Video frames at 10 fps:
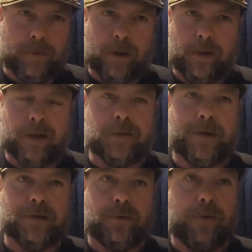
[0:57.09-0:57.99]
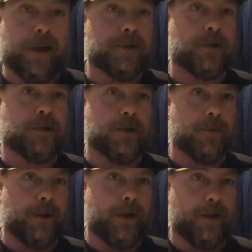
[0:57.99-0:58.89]
And I think it's because we've answered so
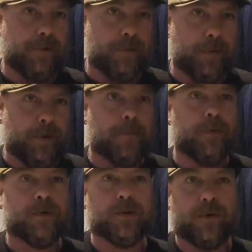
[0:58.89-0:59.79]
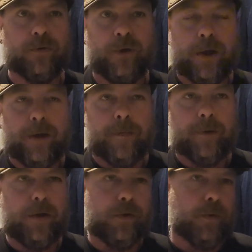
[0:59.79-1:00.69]
many of them that people are sort of, you know, they're